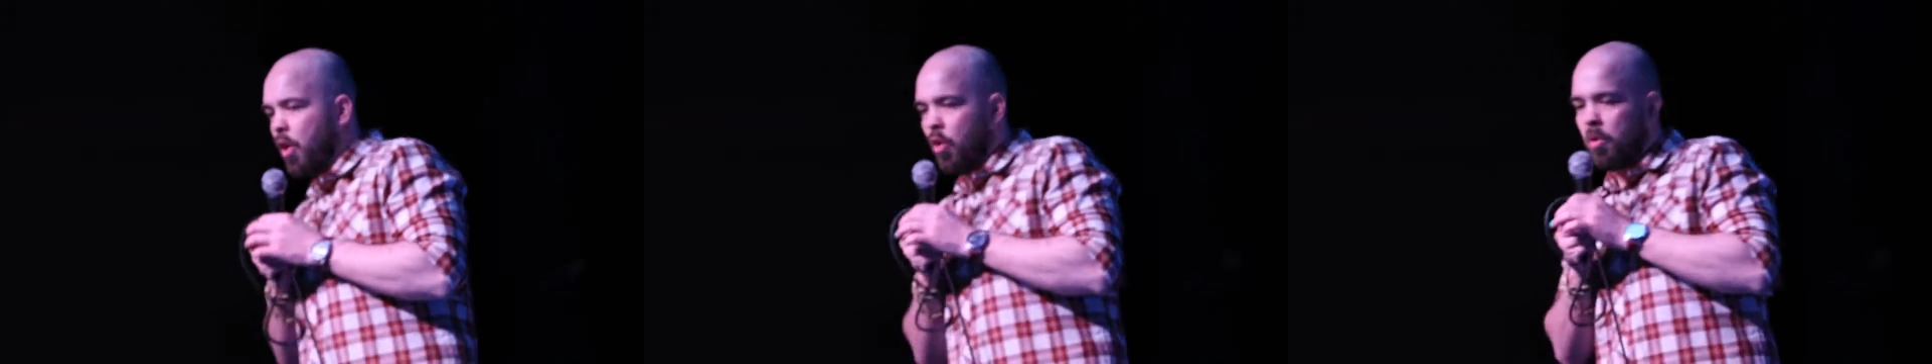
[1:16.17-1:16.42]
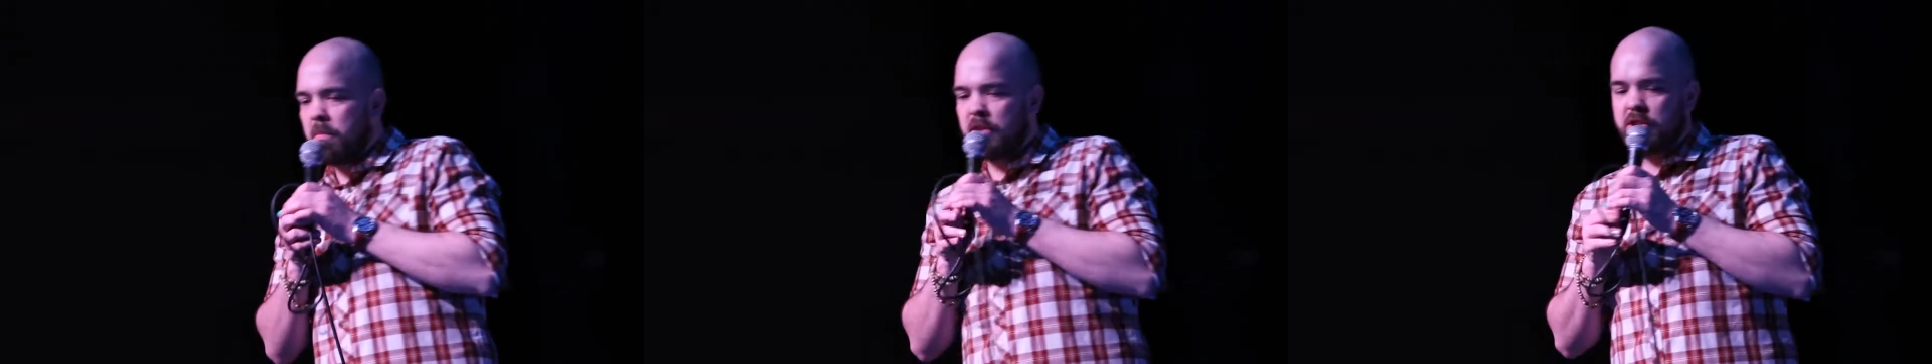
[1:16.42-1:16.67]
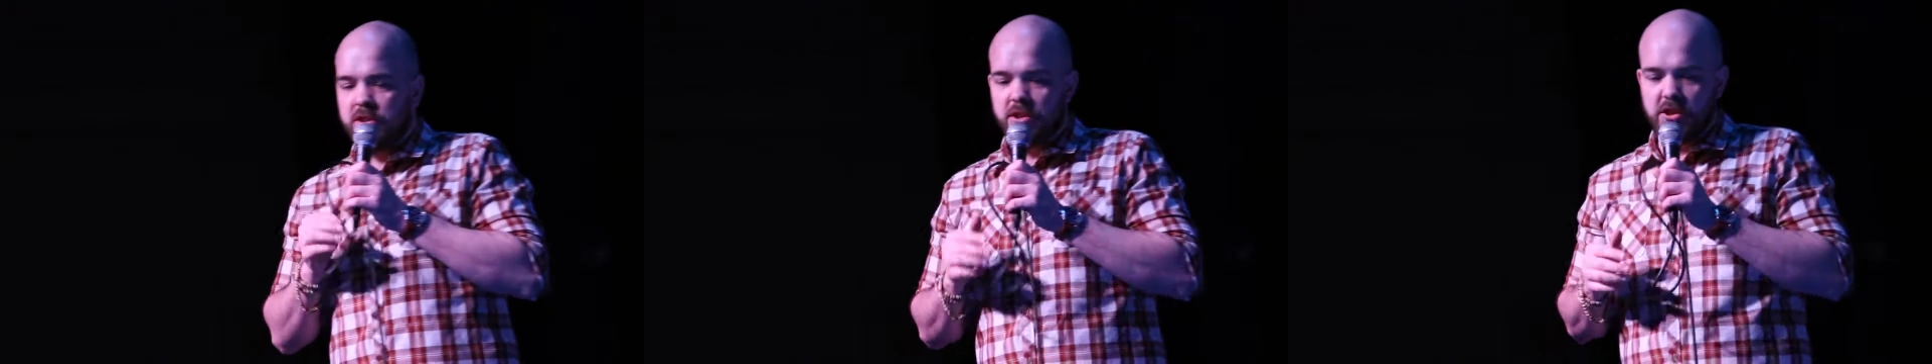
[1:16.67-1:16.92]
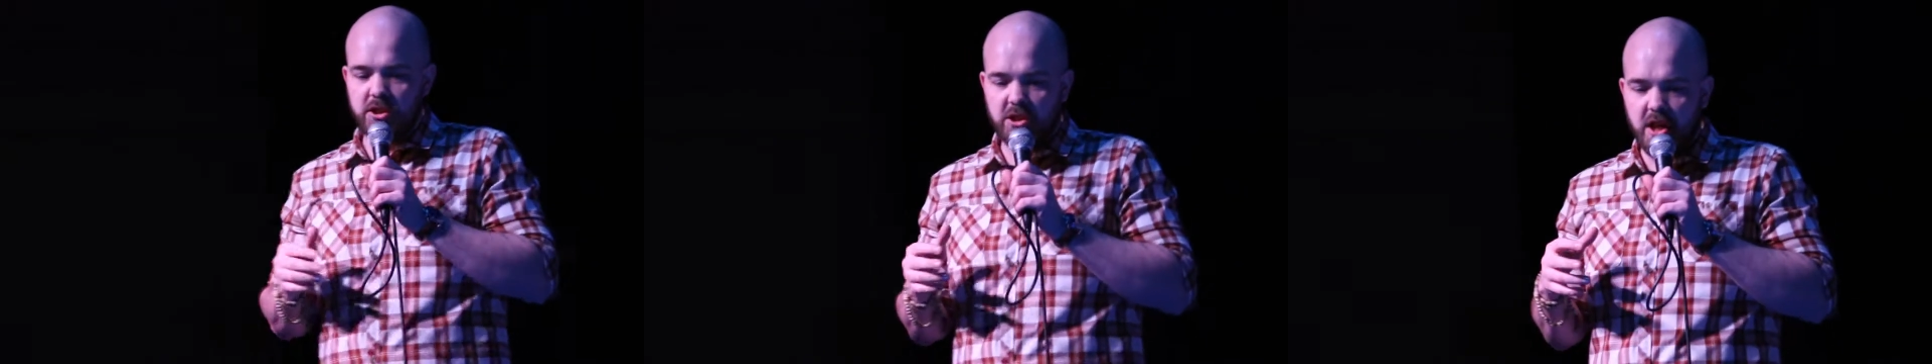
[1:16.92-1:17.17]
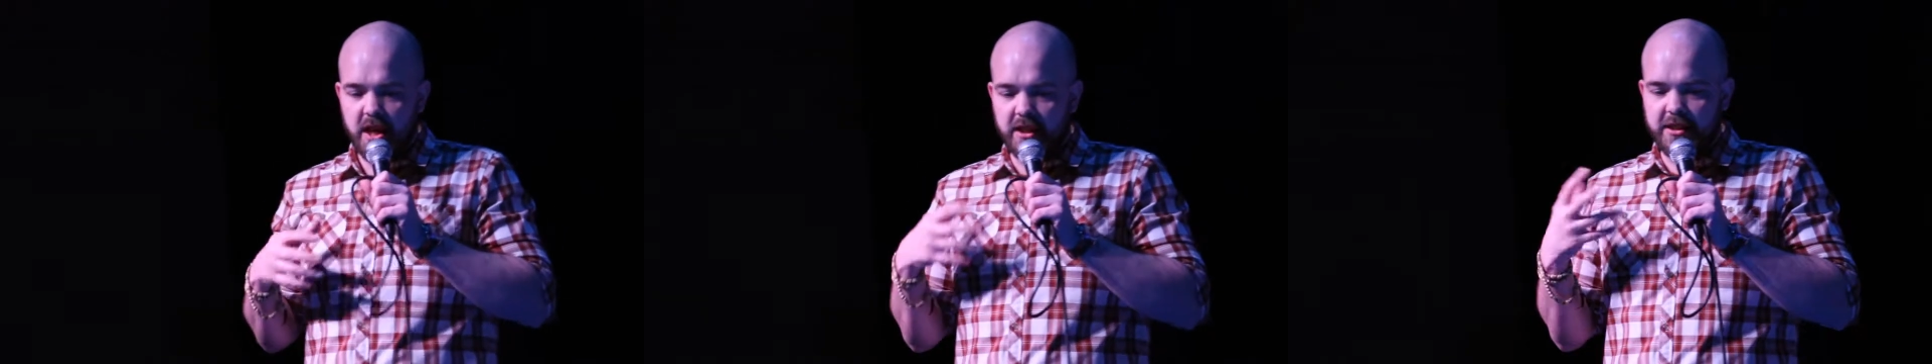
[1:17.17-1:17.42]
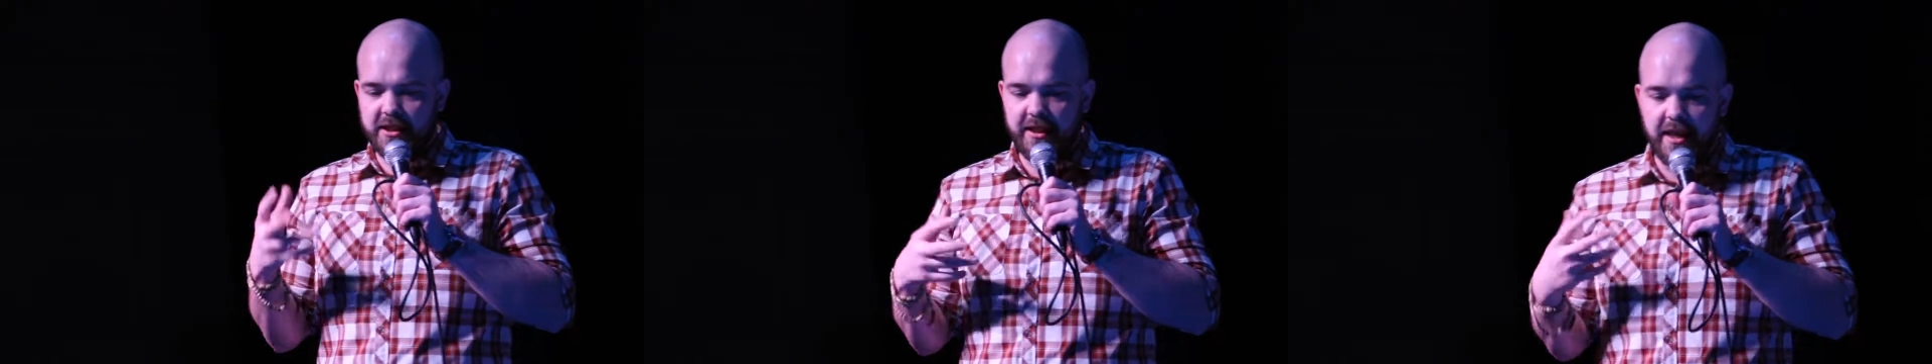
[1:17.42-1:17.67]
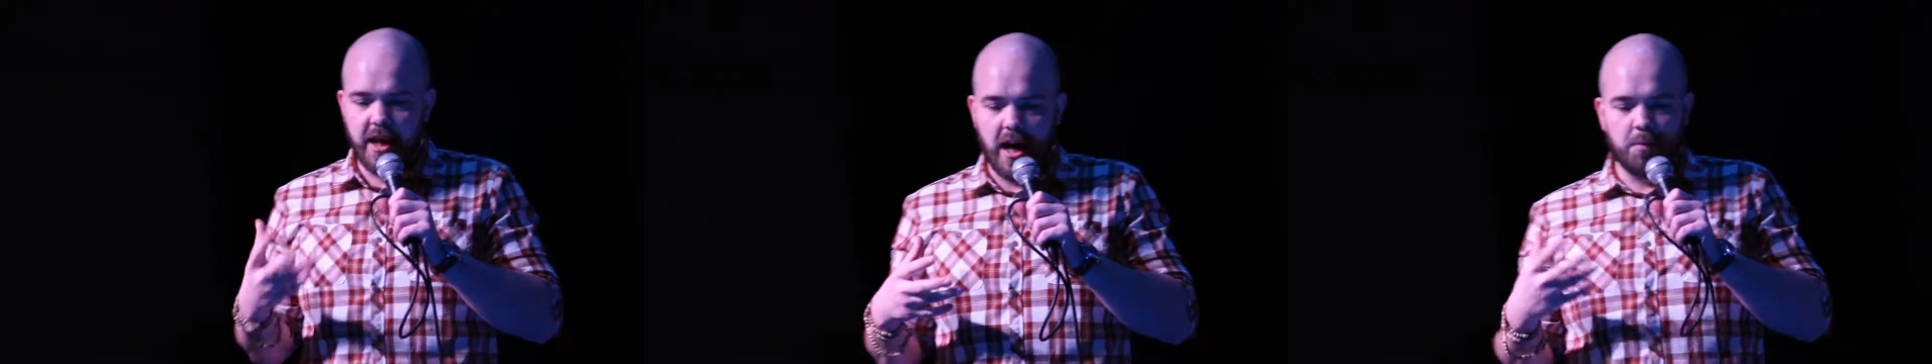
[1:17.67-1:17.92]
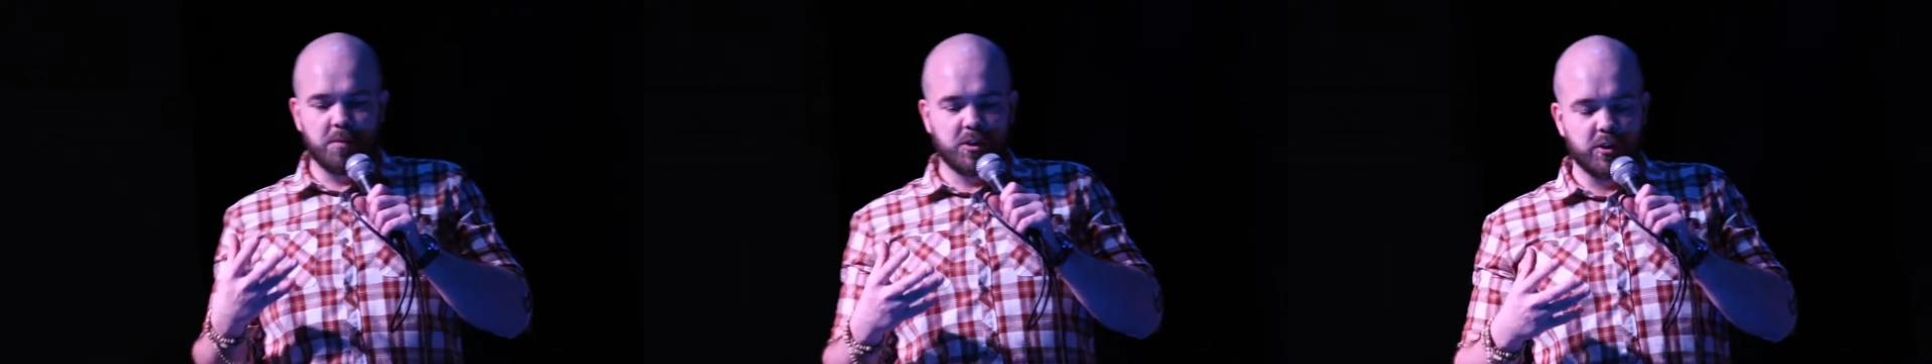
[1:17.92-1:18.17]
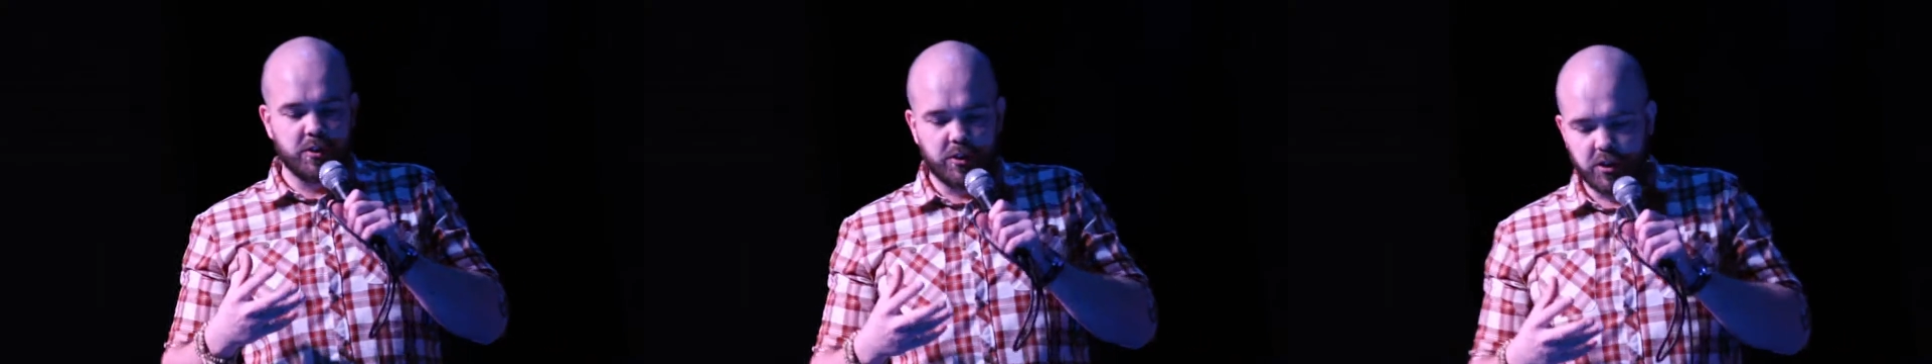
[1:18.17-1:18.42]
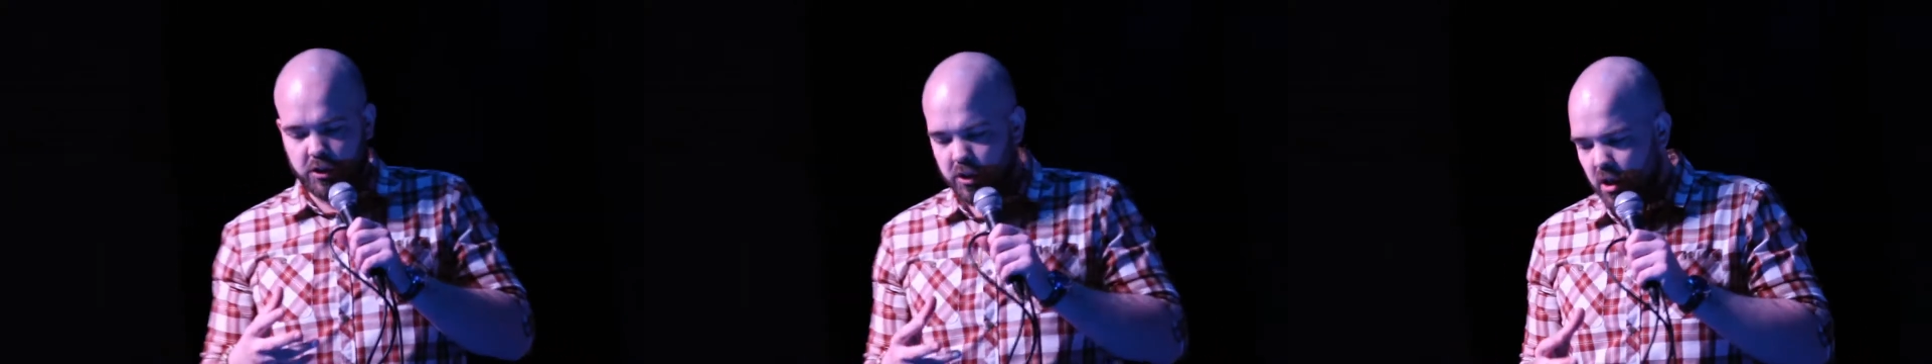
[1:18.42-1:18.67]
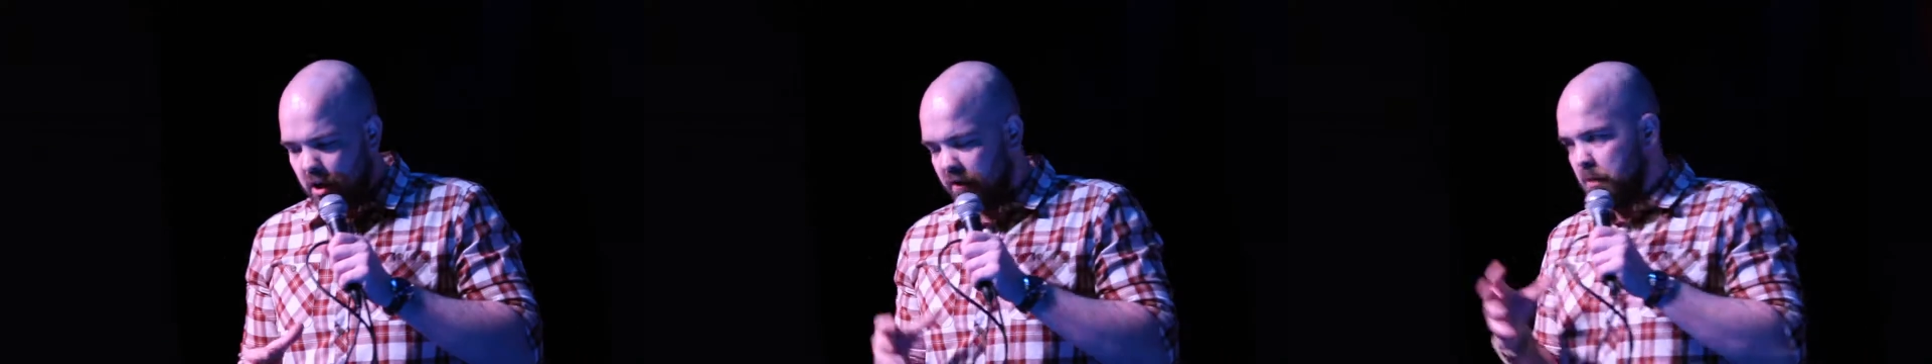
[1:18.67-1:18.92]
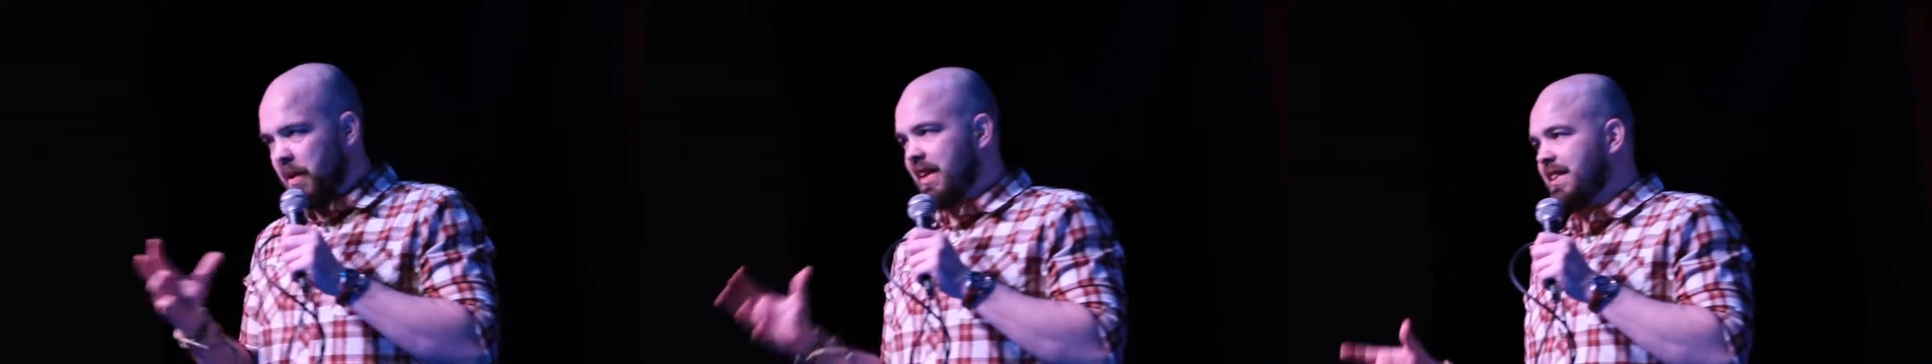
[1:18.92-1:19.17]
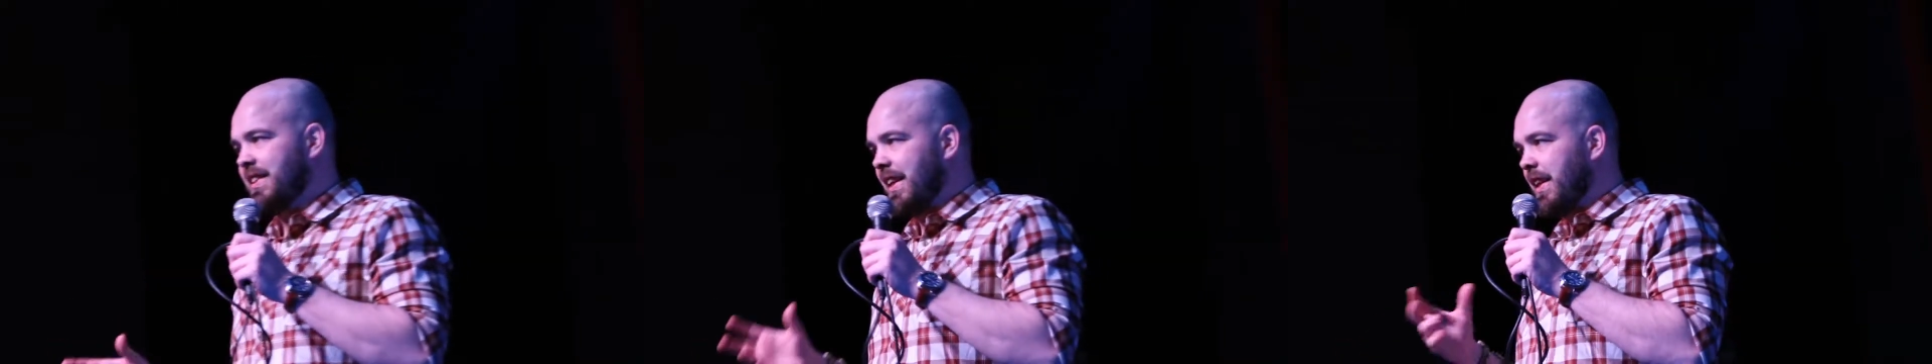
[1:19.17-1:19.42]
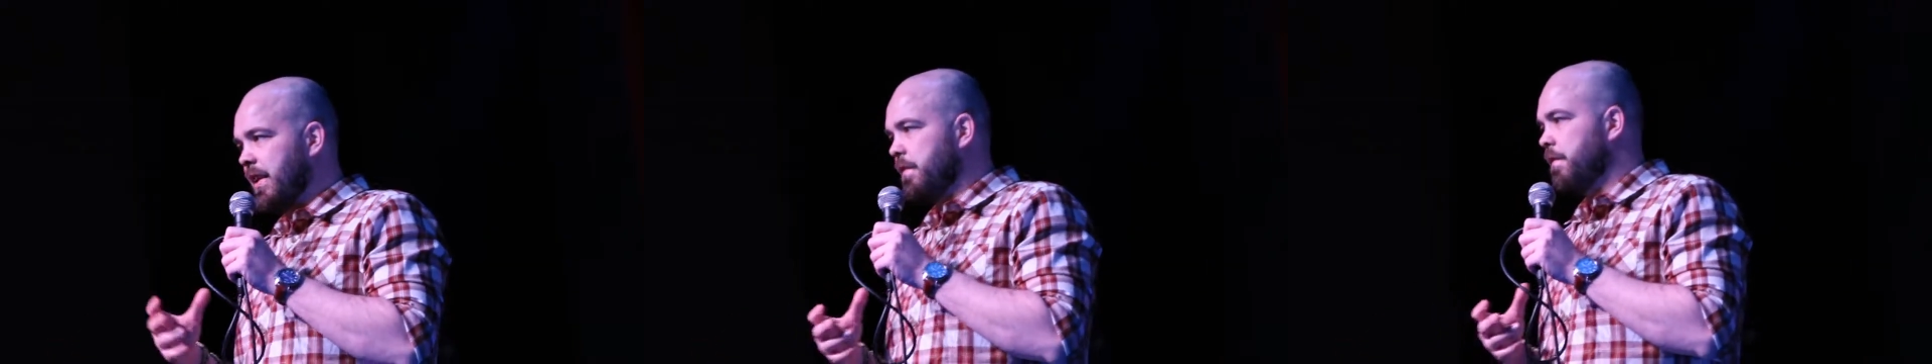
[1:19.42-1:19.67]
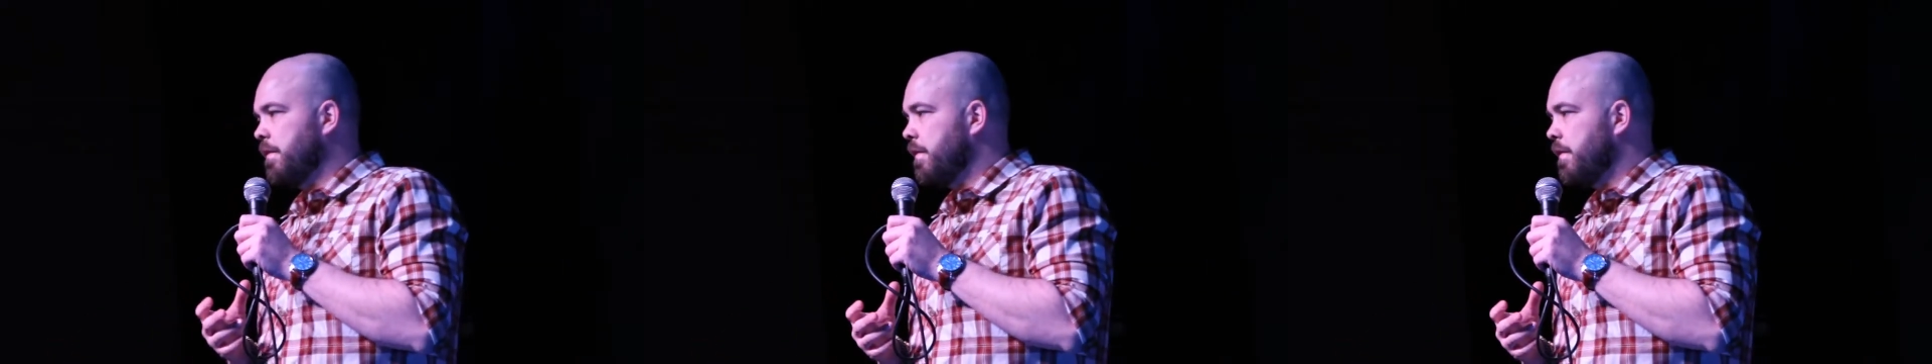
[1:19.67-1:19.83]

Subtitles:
homelessness is the absence of a place to live.